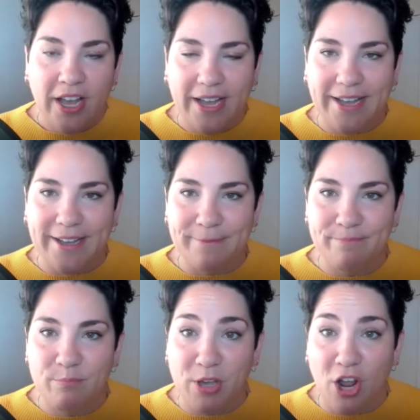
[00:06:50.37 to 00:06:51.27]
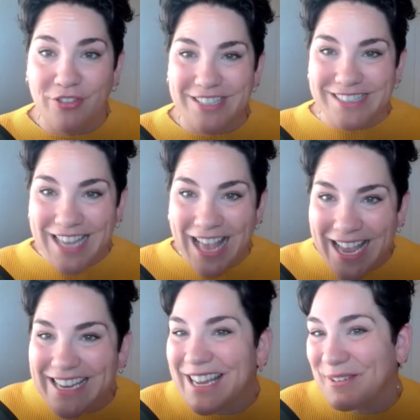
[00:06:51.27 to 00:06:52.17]
But on the
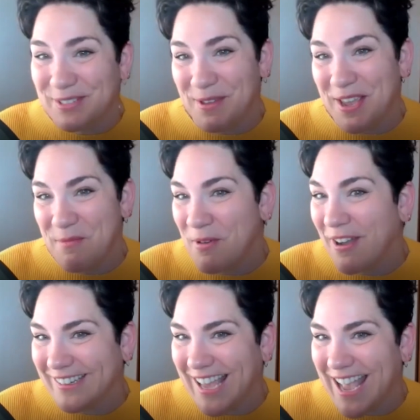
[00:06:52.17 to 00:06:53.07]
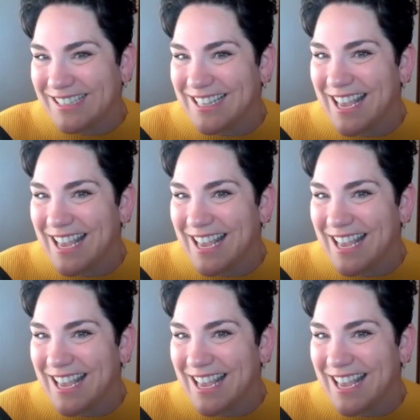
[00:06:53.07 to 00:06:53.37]
side, I was making podcasts.